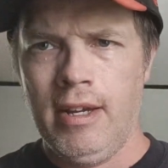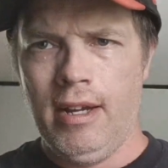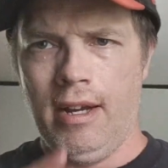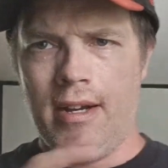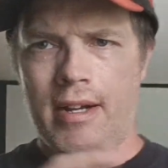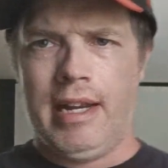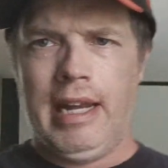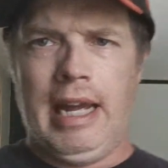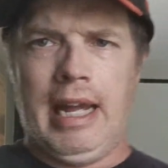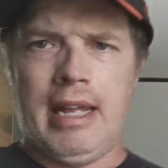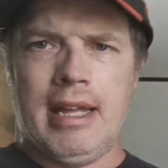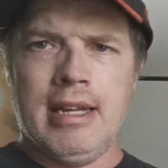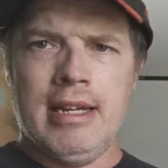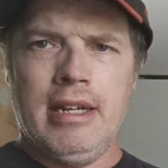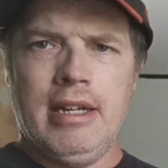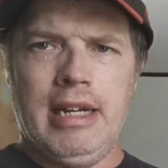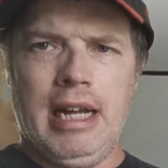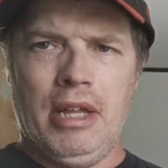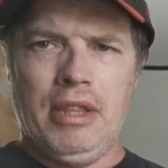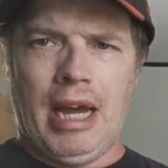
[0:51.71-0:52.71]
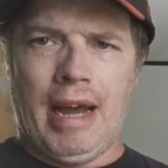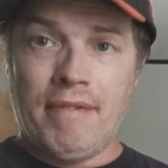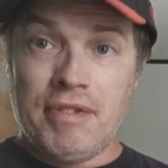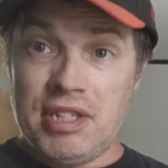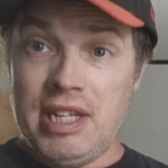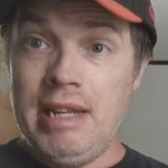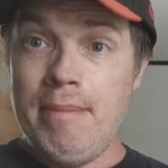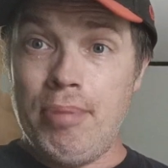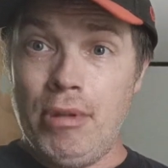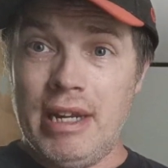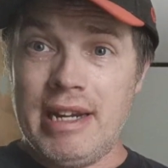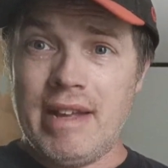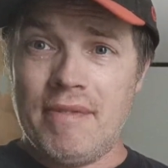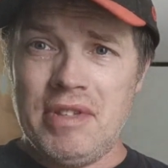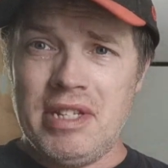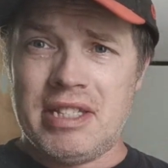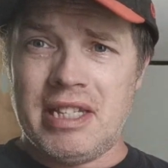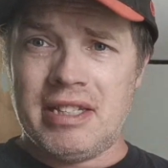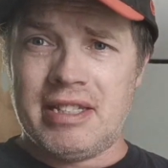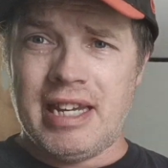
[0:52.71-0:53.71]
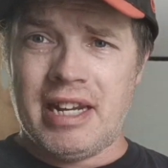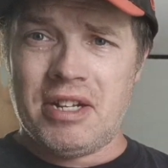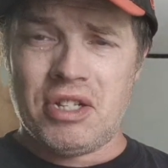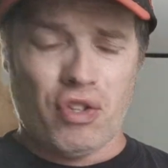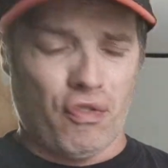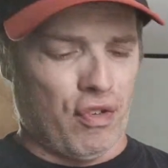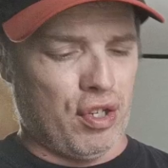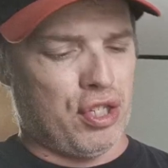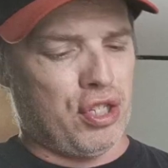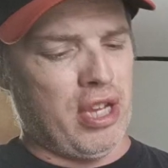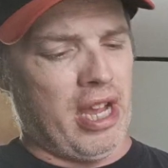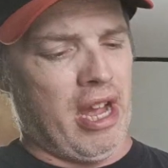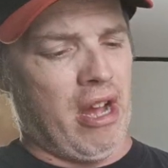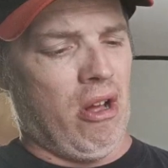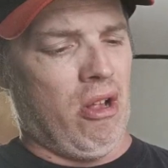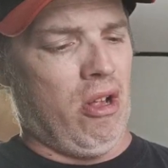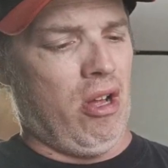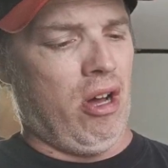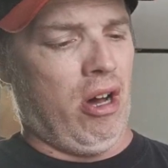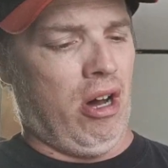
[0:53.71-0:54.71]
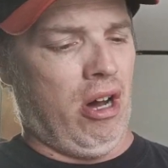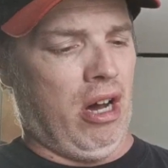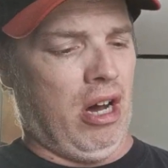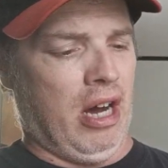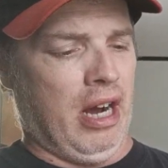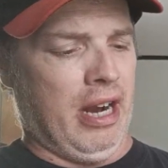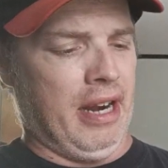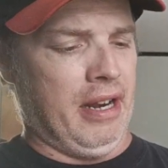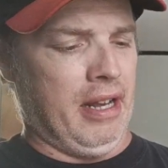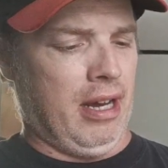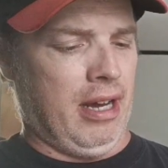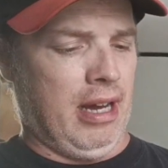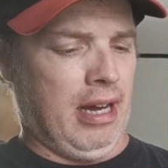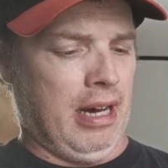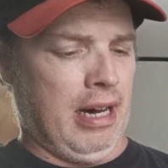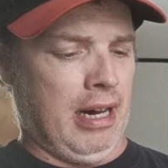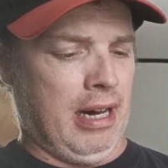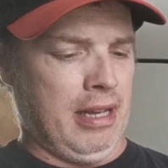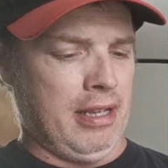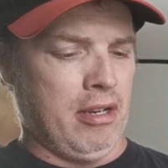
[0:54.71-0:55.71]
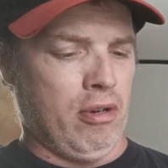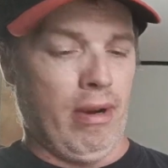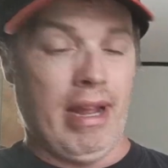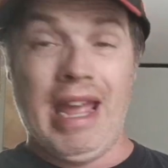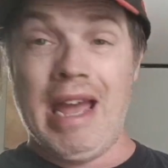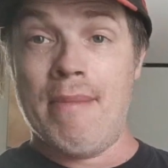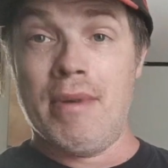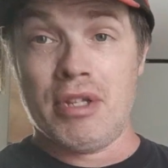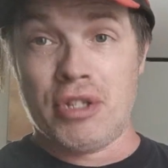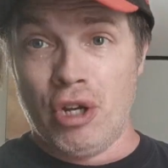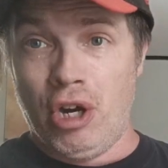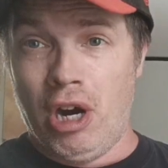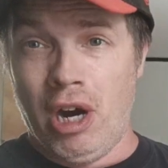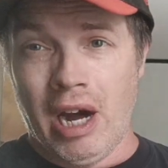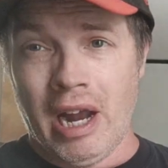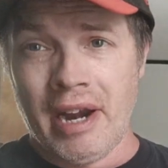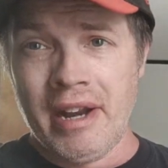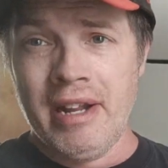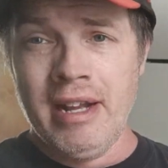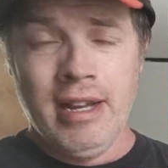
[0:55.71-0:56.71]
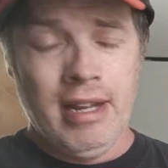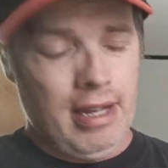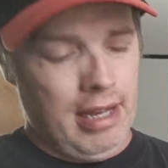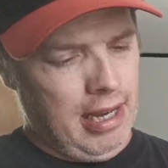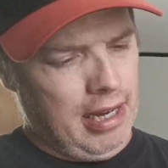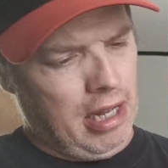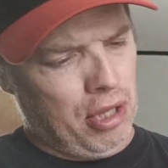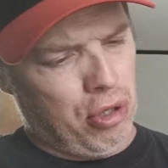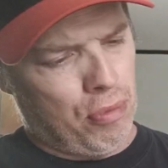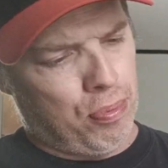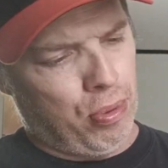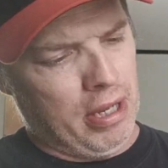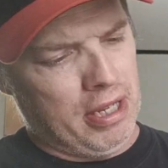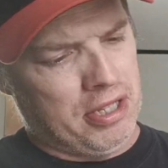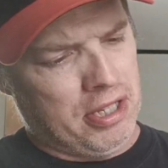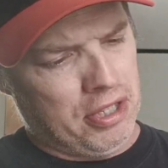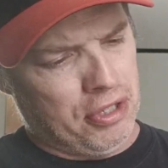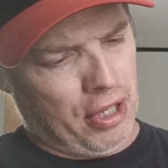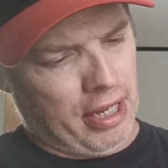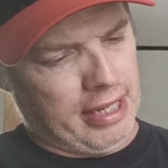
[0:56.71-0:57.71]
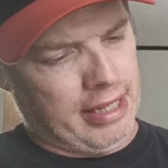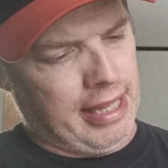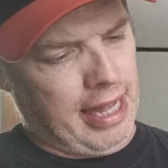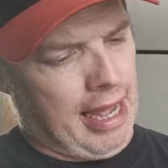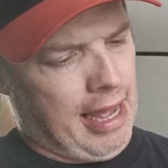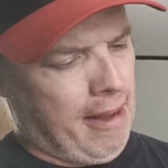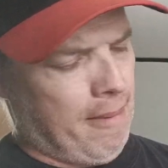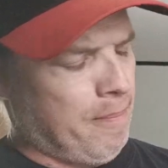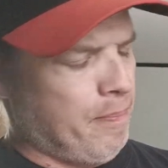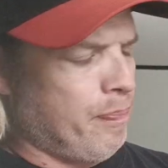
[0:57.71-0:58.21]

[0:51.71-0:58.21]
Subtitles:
Okay, now I've seen plenty of these antennas for sale on Amazon and other places like that.